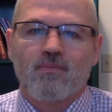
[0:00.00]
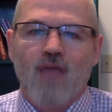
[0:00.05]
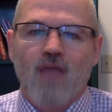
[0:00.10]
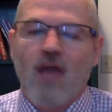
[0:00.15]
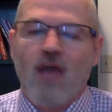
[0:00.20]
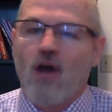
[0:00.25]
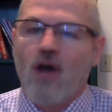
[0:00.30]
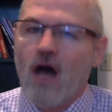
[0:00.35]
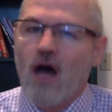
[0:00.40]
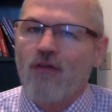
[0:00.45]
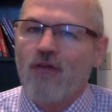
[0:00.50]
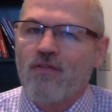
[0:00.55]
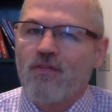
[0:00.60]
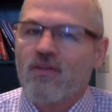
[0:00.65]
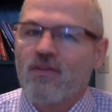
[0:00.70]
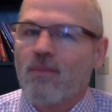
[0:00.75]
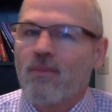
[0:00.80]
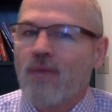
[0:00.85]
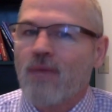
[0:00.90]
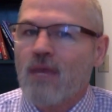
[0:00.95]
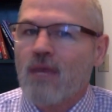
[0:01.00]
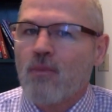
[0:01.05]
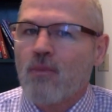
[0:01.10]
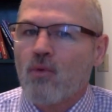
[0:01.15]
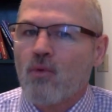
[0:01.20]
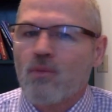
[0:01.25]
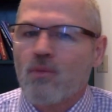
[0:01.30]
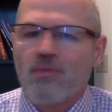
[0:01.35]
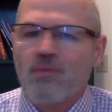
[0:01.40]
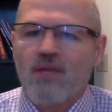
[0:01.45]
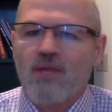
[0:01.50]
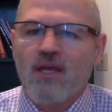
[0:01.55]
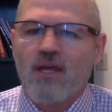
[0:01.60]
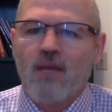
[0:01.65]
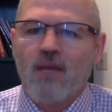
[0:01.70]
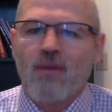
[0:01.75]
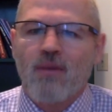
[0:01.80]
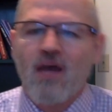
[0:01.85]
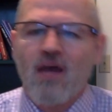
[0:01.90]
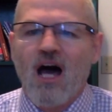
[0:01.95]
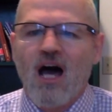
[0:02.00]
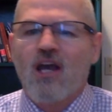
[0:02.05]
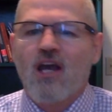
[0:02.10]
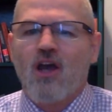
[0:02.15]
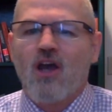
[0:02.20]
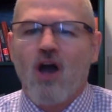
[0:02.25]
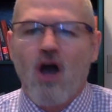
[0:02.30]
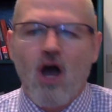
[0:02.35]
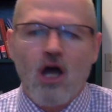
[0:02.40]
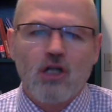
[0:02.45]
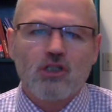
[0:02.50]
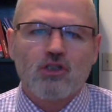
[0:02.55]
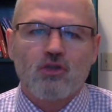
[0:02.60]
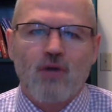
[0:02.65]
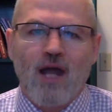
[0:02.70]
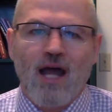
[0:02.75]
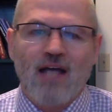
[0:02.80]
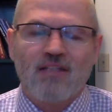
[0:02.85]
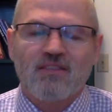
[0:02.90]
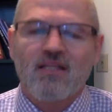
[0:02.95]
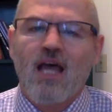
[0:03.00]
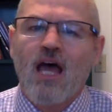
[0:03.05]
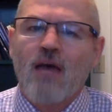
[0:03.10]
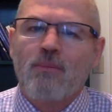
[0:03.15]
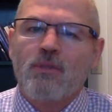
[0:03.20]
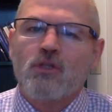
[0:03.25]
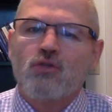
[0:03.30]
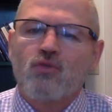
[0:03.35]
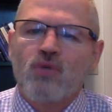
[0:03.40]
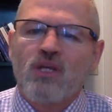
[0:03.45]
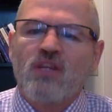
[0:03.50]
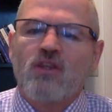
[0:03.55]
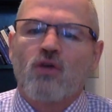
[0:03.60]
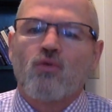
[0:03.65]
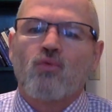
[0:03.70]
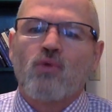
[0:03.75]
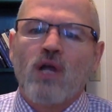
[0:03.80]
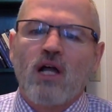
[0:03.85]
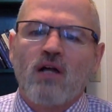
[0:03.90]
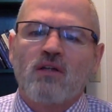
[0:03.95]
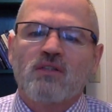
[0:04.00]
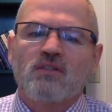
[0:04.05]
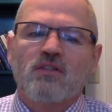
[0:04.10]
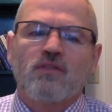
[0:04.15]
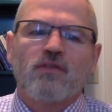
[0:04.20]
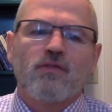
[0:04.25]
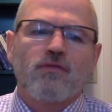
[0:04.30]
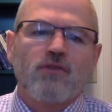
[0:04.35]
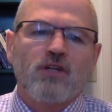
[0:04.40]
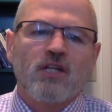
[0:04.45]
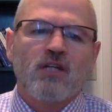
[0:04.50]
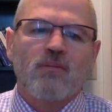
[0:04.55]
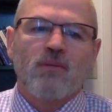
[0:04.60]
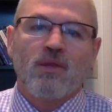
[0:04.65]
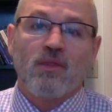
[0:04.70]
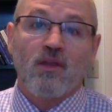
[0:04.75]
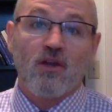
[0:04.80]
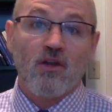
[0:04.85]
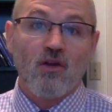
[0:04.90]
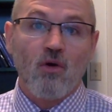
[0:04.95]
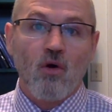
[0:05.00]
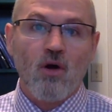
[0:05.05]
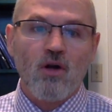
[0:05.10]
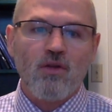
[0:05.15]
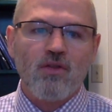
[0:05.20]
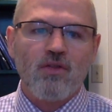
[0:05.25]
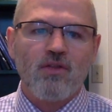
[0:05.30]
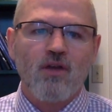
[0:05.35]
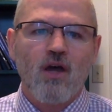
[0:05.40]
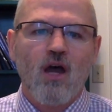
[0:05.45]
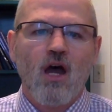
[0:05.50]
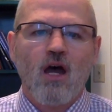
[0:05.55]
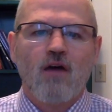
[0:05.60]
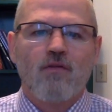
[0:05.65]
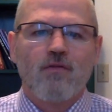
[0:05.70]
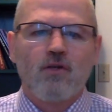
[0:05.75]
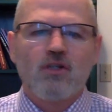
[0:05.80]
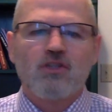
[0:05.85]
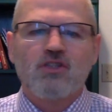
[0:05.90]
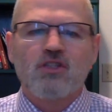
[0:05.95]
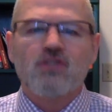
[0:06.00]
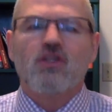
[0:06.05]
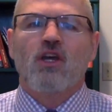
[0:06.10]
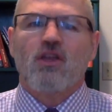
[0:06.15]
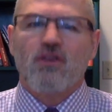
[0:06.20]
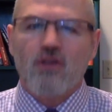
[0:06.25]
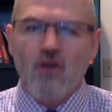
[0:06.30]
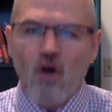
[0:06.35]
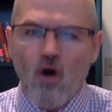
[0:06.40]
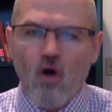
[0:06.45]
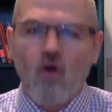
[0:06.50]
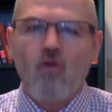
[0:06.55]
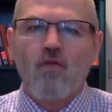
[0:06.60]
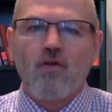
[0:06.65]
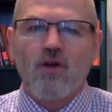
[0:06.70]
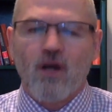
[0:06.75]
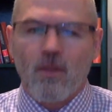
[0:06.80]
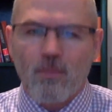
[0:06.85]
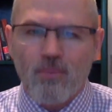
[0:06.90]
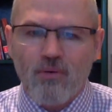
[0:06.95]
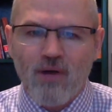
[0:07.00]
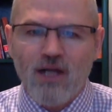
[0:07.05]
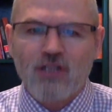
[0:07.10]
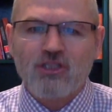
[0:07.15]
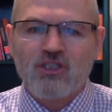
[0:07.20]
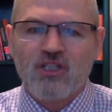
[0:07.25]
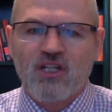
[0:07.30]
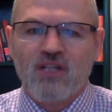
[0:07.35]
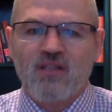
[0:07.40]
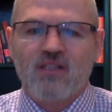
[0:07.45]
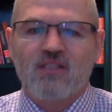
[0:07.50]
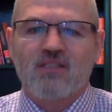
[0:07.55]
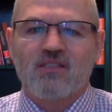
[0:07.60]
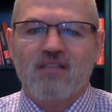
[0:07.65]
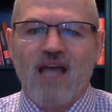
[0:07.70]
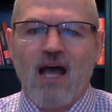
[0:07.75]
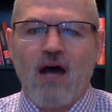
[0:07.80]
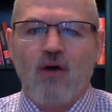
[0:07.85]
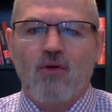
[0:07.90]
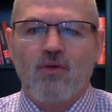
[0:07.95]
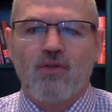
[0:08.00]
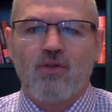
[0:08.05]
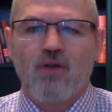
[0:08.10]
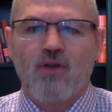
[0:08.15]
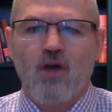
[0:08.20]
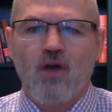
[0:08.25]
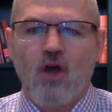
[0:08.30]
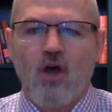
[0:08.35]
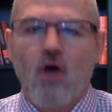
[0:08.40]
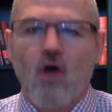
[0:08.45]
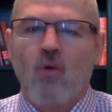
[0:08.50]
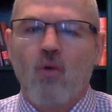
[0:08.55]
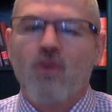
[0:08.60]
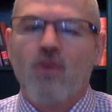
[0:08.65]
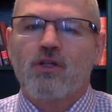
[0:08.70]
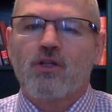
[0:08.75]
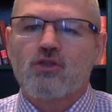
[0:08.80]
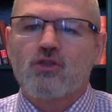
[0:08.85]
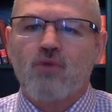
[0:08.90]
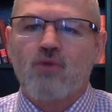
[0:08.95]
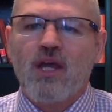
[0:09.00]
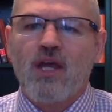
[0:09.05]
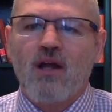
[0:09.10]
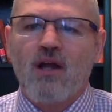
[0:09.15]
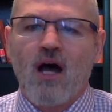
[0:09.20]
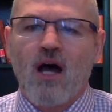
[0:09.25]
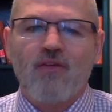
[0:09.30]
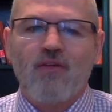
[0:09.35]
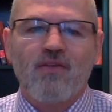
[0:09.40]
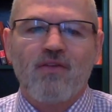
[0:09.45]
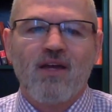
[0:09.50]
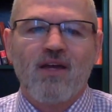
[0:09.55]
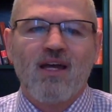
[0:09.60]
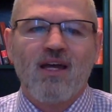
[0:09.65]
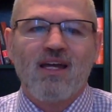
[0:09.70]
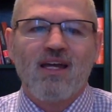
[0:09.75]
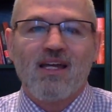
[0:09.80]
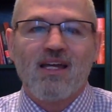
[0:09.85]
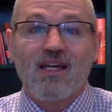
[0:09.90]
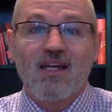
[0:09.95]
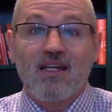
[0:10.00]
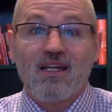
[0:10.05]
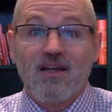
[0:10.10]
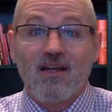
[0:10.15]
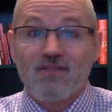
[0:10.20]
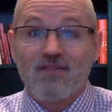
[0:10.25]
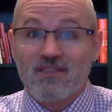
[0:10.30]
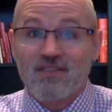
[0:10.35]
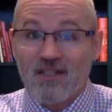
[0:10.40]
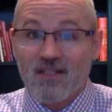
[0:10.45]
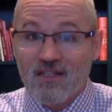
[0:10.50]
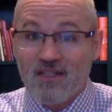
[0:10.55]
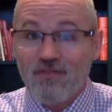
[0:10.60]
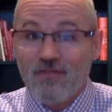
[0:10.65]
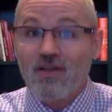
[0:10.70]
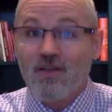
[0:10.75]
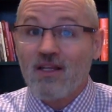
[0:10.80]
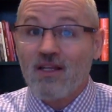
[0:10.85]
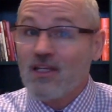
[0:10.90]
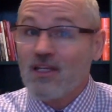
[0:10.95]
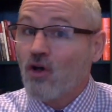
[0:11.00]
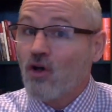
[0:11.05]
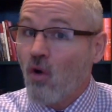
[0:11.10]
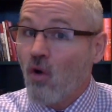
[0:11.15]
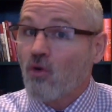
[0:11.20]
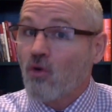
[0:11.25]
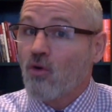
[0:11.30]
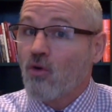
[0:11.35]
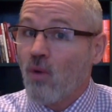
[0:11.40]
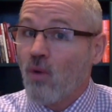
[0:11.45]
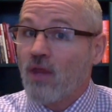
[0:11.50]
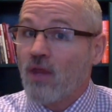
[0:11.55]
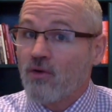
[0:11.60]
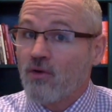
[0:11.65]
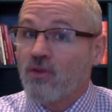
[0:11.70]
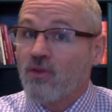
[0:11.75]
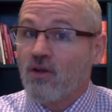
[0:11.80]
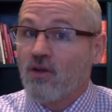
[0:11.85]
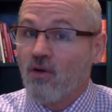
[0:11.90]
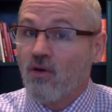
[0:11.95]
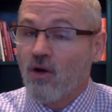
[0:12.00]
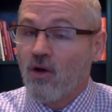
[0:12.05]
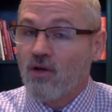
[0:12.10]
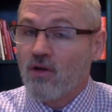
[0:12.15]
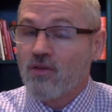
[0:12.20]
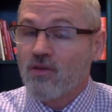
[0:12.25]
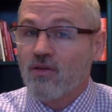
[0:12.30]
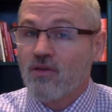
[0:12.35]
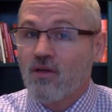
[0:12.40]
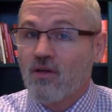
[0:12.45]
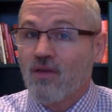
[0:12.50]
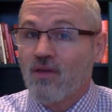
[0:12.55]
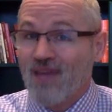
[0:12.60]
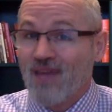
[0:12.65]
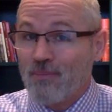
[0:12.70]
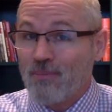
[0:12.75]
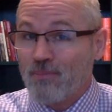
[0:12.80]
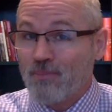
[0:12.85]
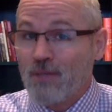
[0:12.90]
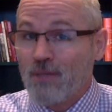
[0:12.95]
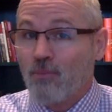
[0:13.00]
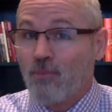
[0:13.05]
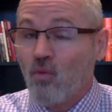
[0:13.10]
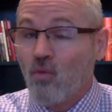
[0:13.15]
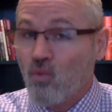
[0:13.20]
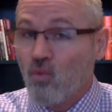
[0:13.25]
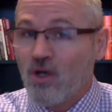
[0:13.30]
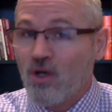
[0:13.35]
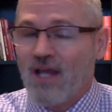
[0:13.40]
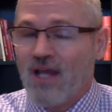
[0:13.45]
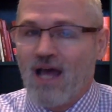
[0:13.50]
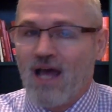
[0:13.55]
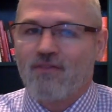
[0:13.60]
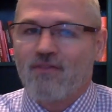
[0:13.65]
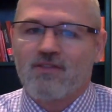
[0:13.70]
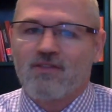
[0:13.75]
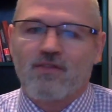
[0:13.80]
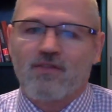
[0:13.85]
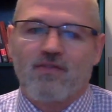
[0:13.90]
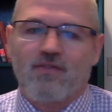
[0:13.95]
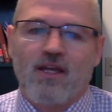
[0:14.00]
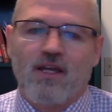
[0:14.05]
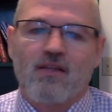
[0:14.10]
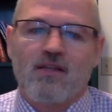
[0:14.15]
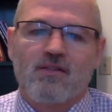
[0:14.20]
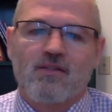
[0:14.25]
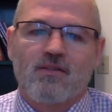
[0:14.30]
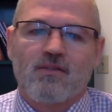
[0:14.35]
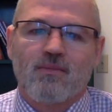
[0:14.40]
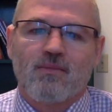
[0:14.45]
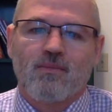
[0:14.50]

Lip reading: And often the paper would play up a contrast between the relative freedom in the North versus the overt oppression in the South, with the trade-off of significantly colder weather in the North that people would have to face.